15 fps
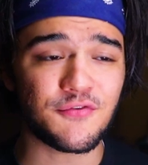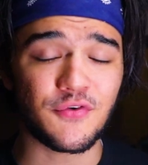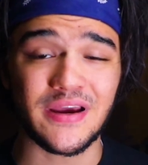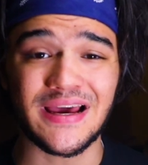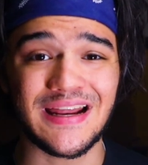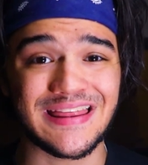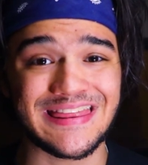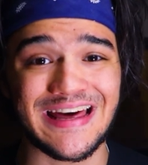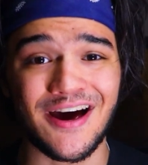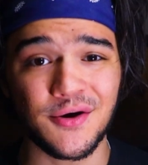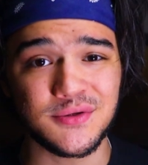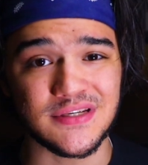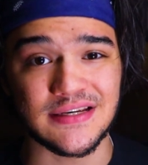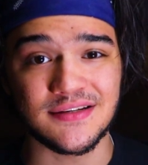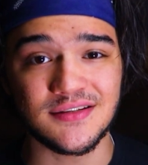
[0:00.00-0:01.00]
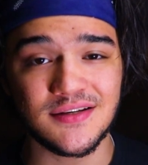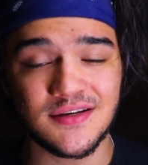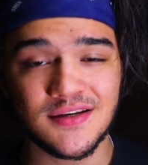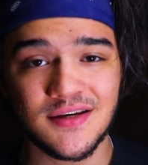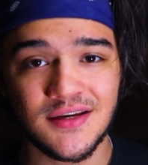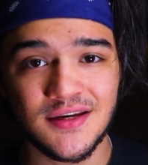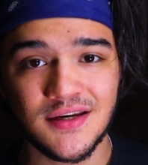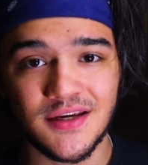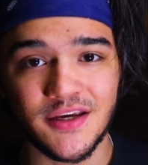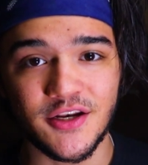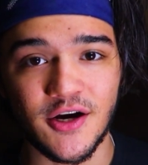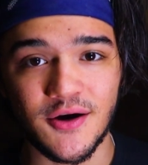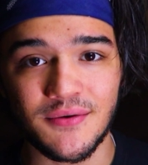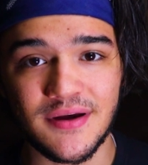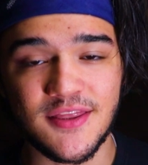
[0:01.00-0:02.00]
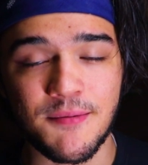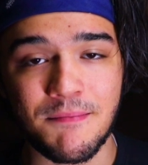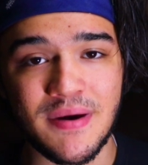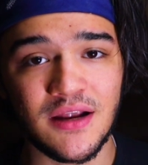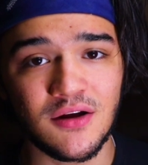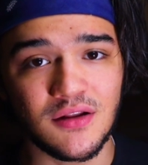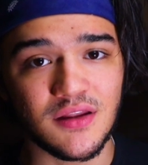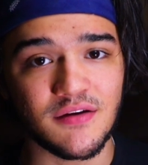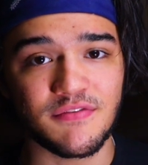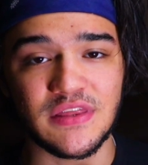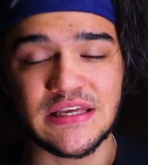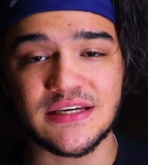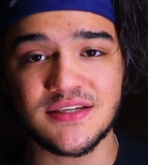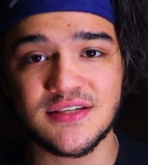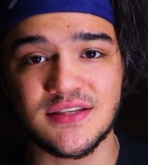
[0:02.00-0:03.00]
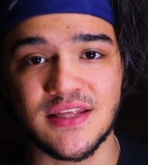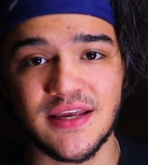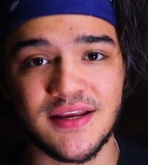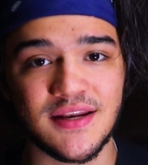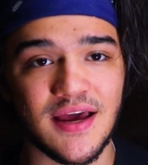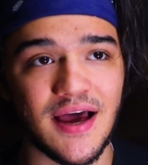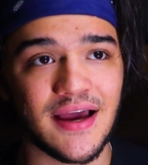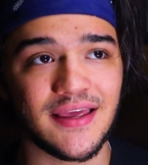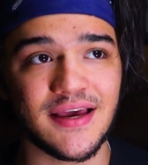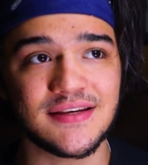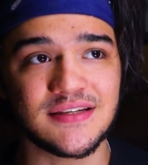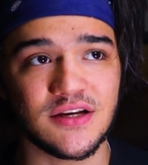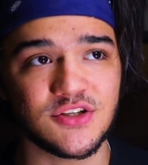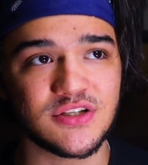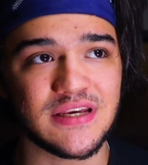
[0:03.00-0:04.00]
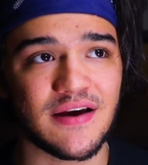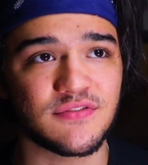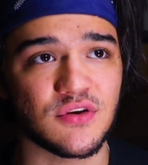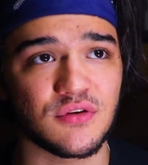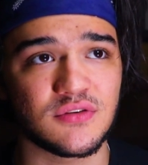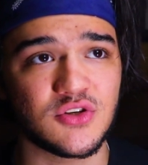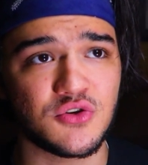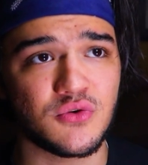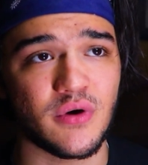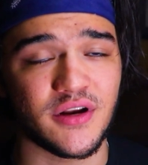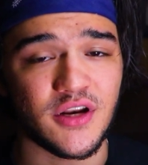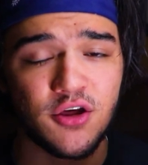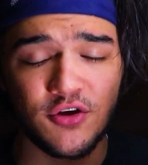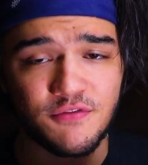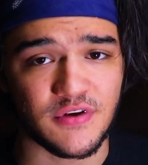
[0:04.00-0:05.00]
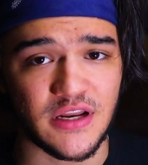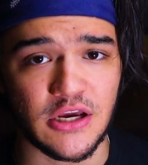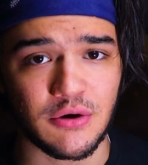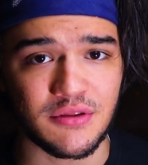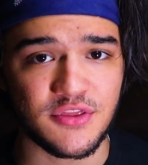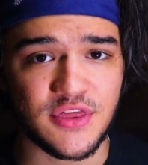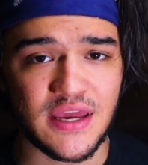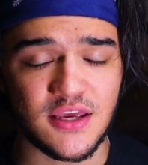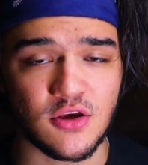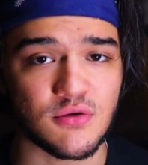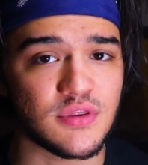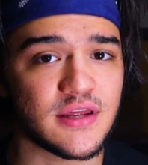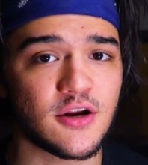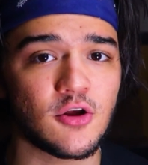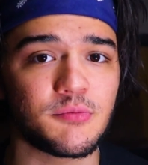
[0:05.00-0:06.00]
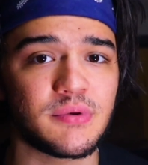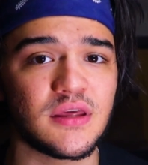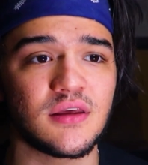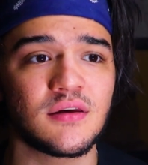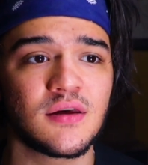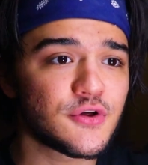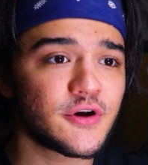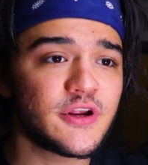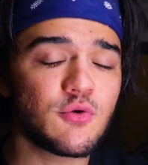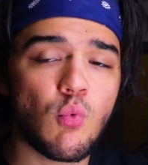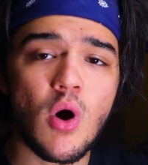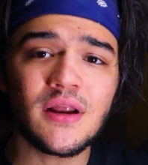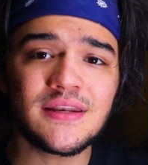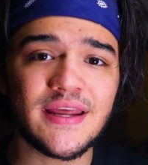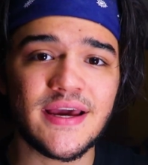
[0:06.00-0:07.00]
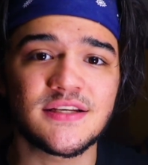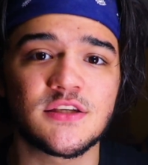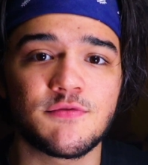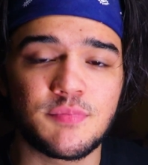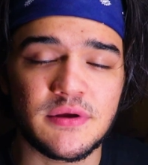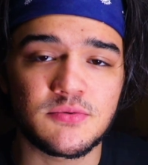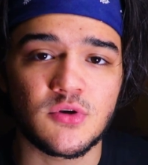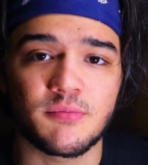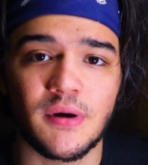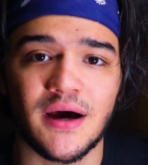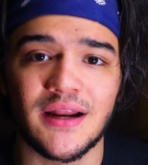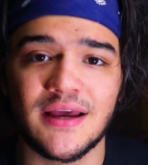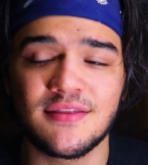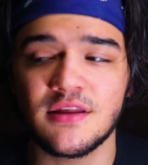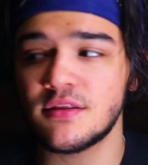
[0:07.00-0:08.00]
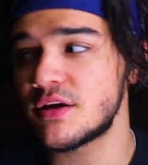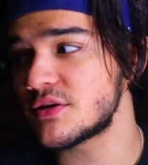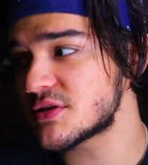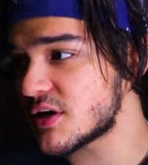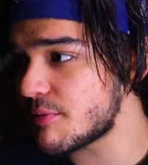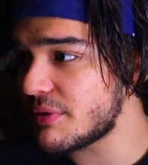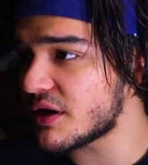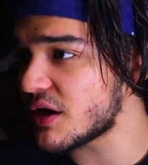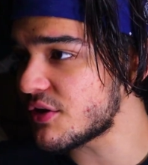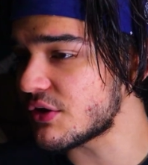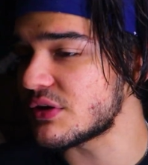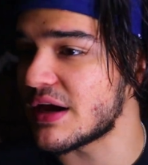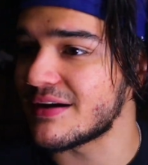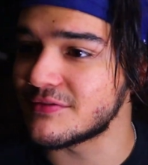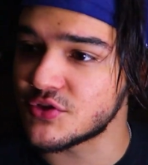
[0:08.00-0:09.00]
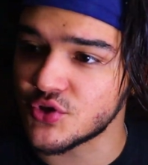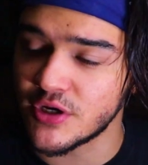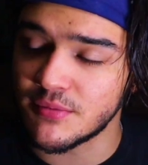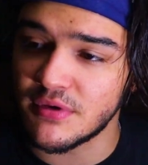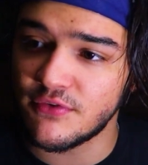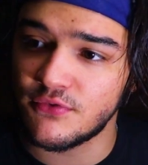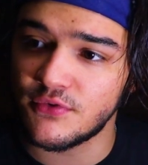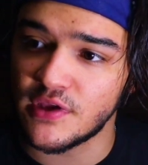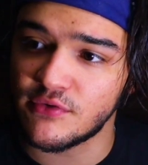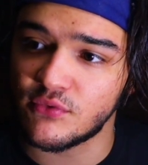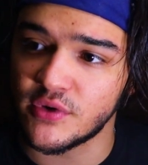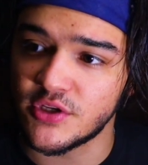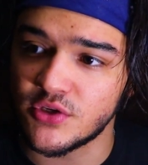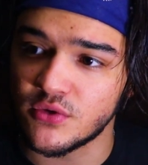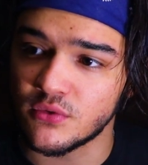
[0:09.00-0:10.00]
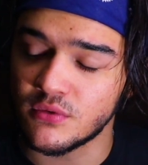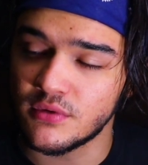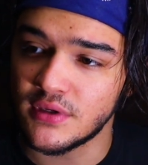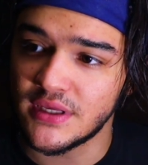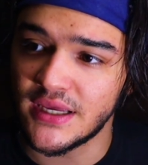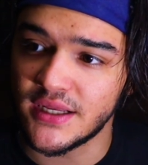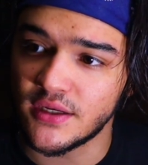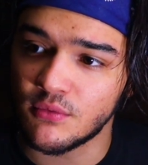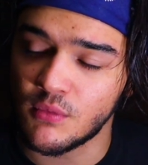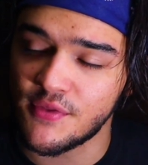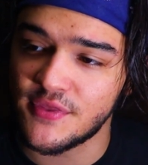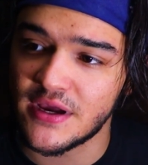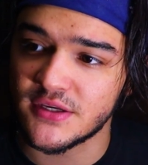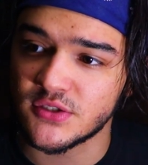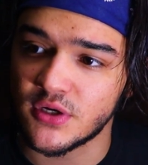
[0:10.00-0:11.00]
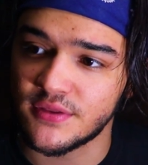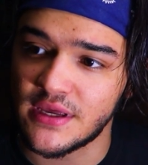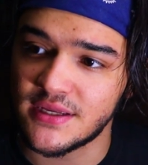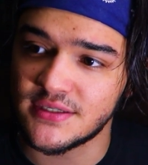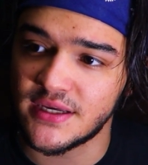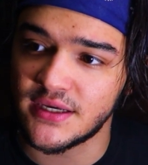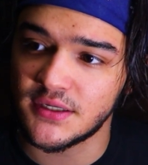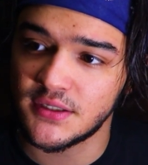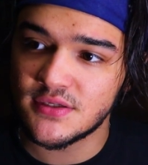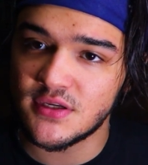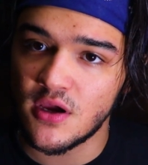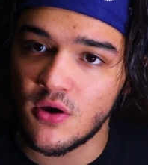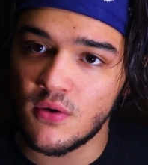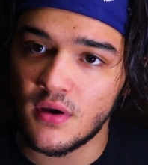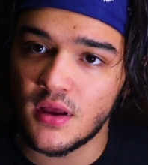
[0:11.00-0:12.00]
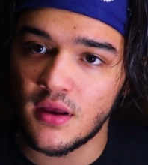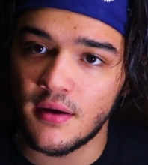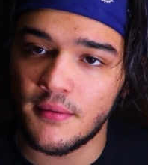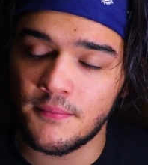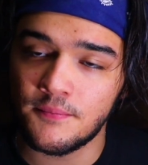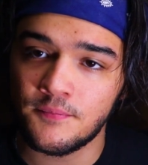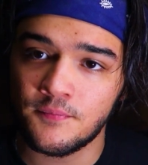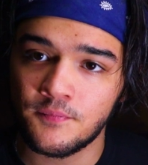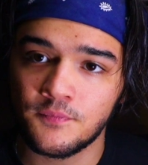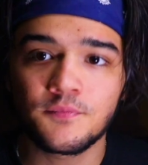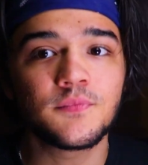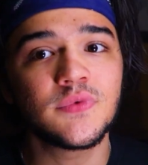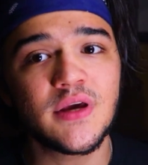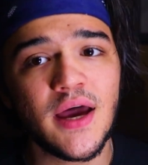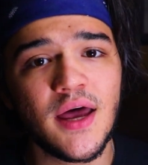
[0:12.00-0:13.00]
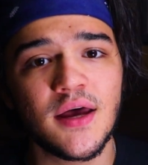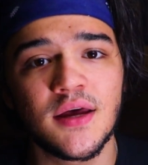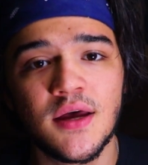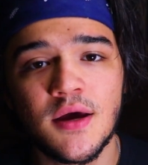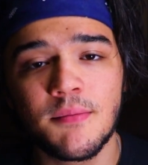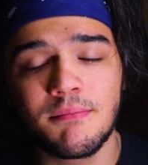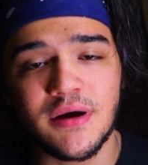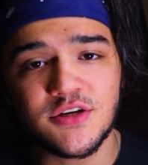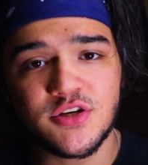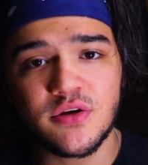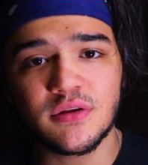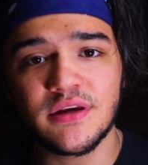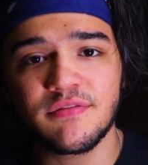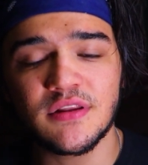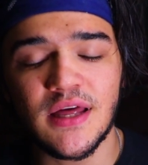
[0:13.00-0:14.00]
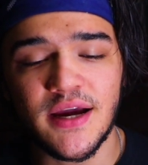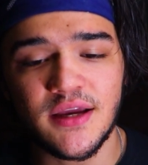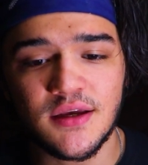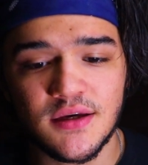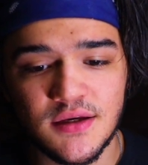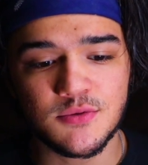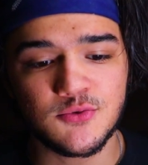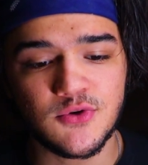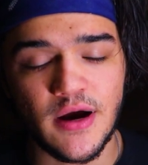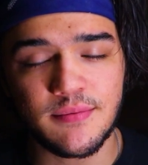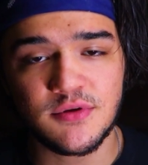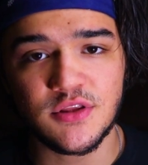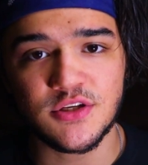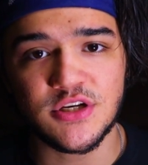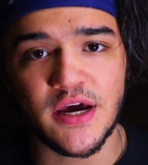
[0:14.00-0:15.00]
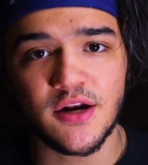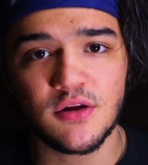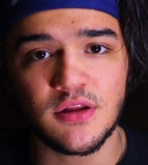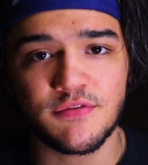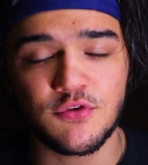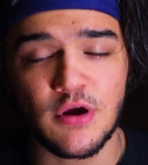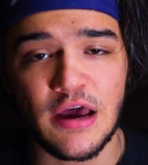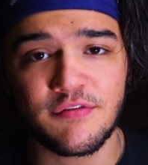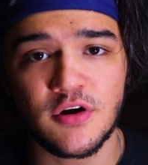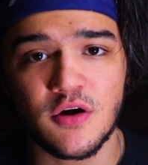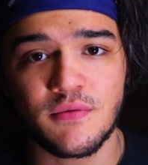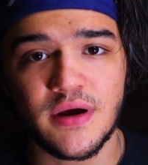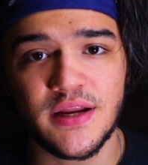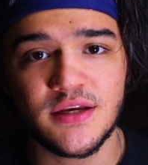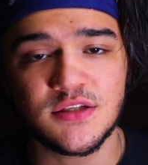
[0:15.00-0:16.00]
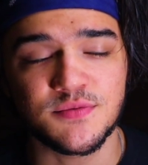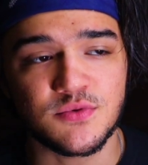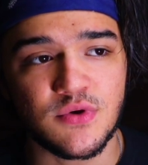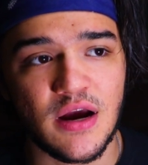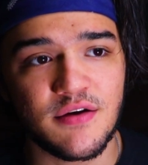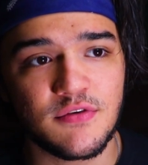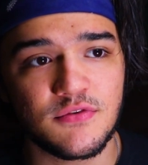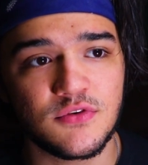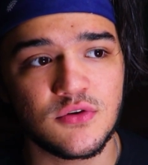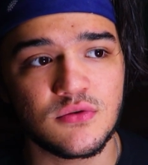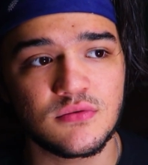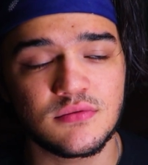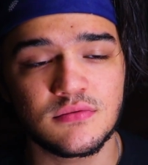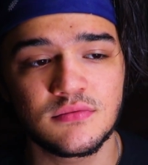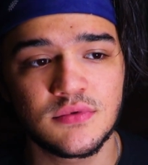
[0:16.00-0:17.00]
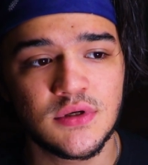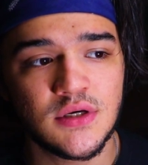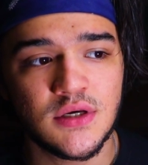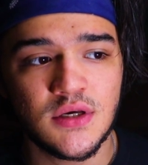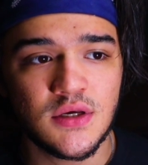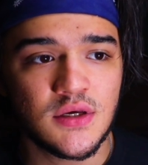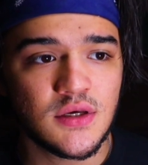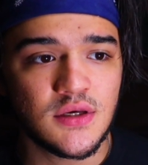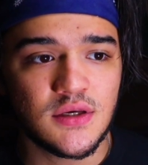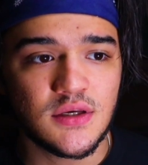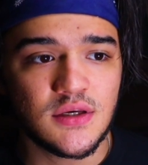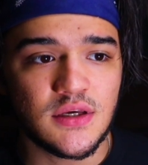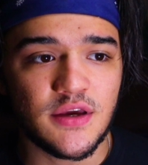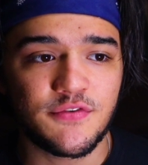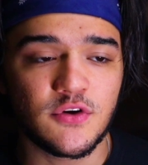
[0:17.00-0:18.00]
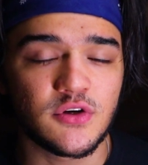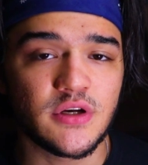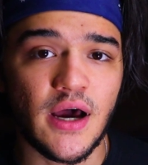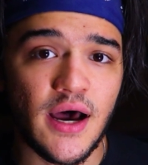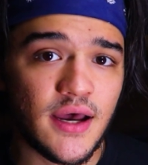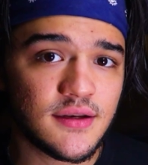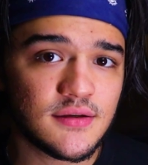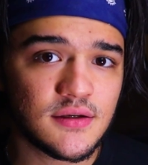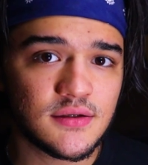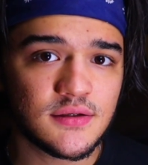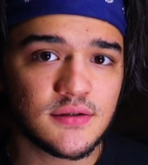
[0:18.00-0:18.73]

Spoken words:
if we hit 1,000, you know, in the middle of this, then I guess I'll just have to do another video and thank you. Then it'll be 31 days of BepTweBot, and then there's gonna be another live stream if we do hit 1,000 on that day. So yeah, make sure you leave a like, subscribe to the channel if you haven't already, subscribe if you're not,